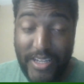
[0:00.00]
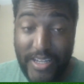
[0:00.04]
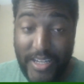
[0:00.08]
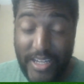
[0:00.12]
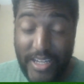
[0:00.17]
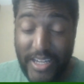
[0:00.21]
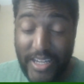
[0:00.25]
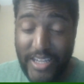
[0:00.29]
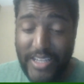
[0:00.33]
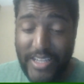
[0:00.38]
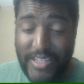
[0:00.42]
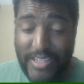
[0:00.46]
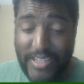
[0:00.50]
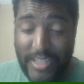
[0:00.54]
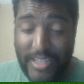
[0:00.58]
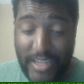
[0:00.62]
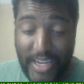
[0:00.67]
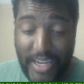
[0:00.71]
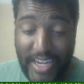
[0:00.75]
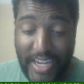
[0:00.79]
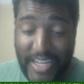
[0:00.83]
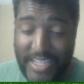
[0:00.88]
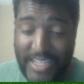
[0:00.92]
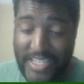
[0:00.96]
He's a
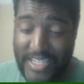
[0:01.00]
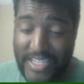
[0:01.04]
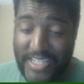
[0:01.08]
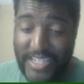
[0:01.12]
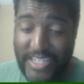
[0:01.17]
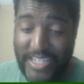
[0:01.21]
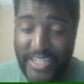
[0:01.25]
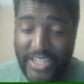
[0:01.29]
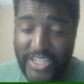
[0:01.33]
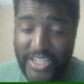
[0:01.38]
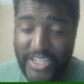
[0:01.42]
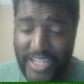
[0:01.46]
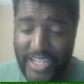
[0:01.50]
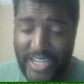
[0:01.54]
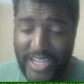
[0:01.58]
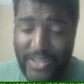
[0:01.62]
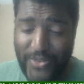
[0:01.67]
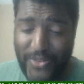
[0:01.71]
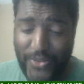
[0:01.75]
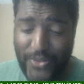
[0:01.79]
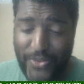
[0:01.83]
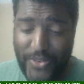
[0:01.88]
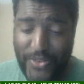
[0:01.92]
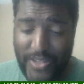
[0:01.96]
Kansas City
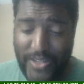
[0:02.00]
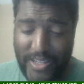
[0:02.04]
Chief.